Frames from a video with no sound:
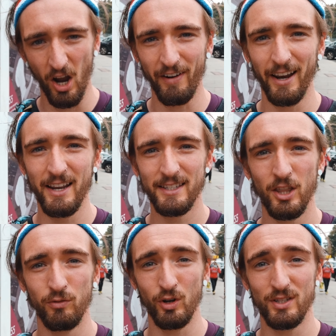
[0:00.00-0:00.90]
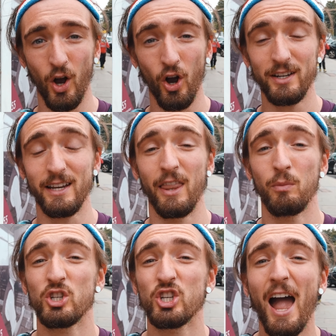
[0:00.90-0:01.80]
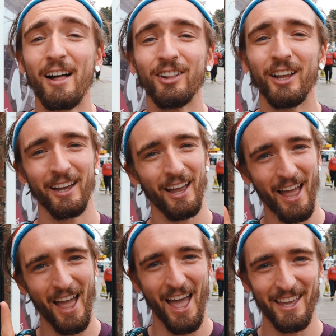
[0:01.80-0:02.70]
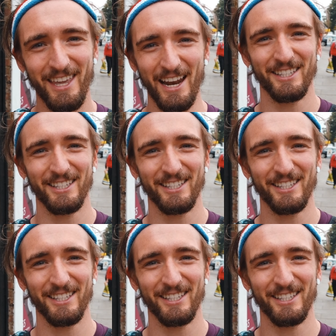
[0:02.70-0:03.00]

Alright, let's get the route sorted and then we shall get